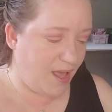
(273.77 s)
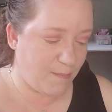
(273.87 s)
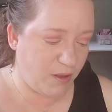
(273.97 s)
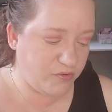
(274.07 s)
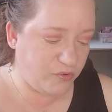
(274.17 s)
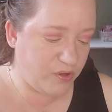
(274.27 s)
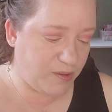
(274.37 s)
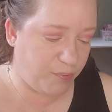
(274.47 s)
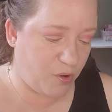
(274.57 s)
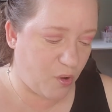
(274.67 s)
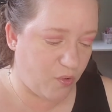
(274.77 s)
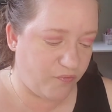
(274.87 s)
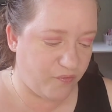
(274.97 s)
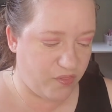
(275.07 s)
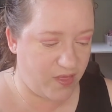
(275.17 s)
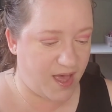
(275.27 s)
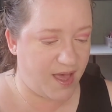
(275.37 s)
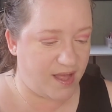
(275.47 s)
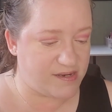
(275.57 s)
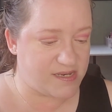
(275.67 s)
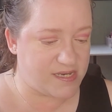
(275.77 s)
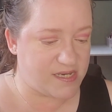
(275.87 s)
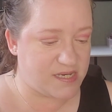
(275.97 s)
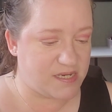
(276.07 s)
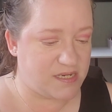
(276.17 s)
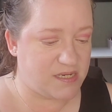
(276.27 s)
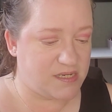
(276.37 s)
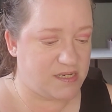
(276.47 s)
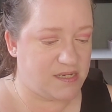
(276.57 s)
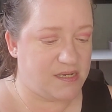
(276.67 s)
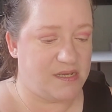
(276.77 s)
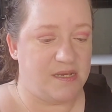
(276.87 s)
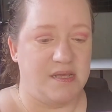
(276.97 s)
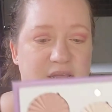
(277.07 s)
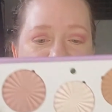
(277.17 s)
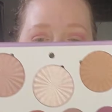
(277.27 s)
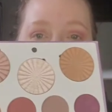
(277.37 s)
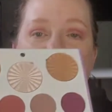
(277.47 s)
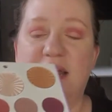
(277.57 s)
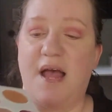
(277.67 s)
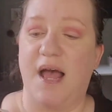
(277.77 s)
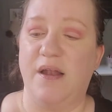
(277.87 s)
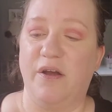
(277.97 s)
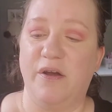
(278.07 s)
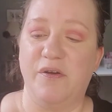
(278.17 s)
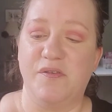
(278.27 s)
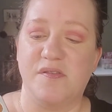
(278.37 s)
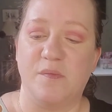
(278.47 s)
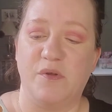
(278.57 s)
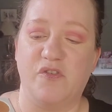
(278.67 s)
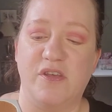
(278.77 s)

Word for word: I'm also gonna put over that the shade Honors, which